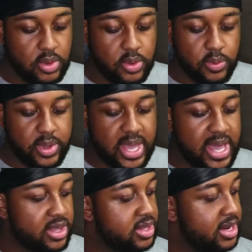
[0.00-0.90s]
we
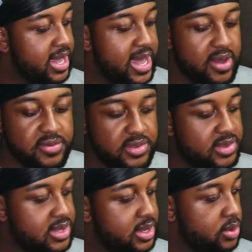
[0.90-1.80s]
actually have
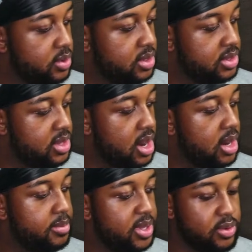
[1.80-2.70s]
Silk, the
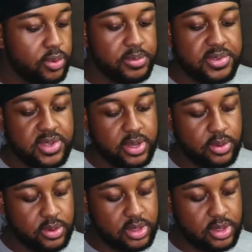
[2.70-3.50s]
R&B group Silk,